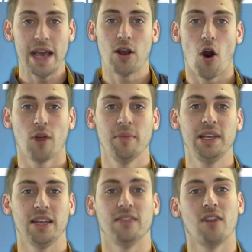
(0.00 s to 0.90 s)
That
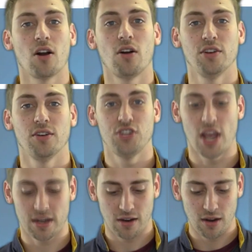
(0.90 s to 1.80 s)
carbon gets stuck on your
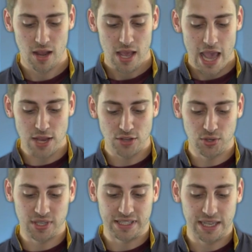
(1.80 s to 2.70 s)
injector, and as
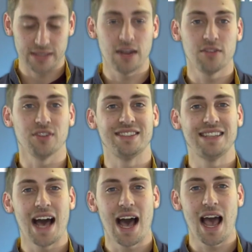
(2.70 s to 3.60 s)
you can see inside here, there's
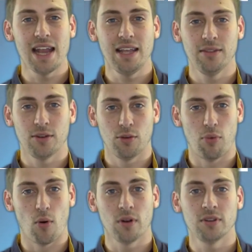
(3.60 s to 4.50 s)
tiny little
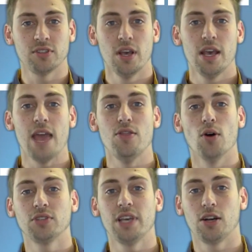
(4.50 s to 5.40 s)
ports, and
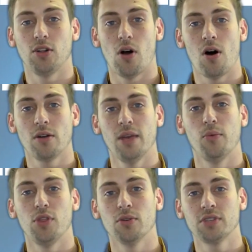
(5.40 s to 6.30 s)
those get clogged,
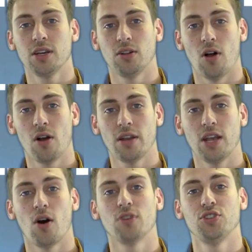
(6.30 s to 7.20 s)
and when those get clogged,
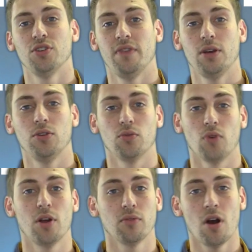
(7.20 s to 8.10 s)
it causes your vehicle to
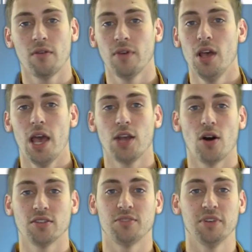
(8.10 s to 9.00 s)
run rough, it
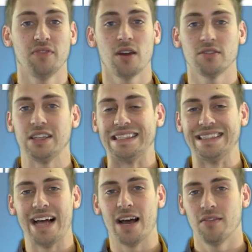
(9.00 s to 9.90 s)
causes misfires, and a
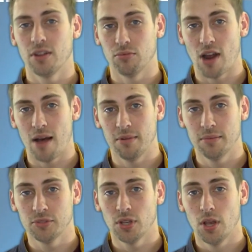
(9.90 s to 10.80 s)
lot of other
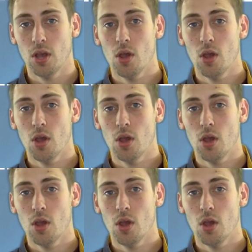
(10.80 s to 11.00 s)
problems.